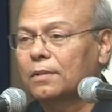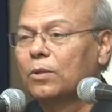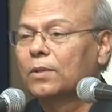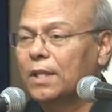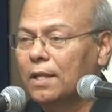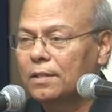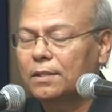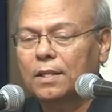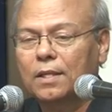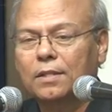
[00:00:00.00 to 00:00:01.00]
good
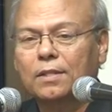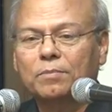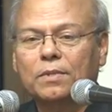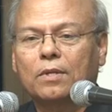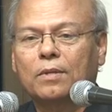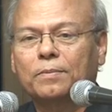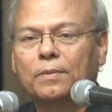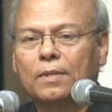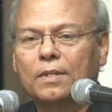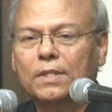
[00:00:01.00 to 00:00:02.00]
things that has some sort of
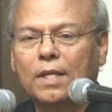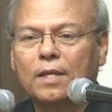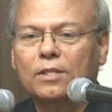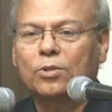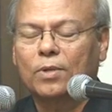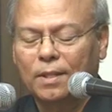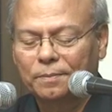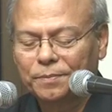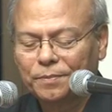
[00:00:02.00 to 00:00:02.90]
uh, sad story.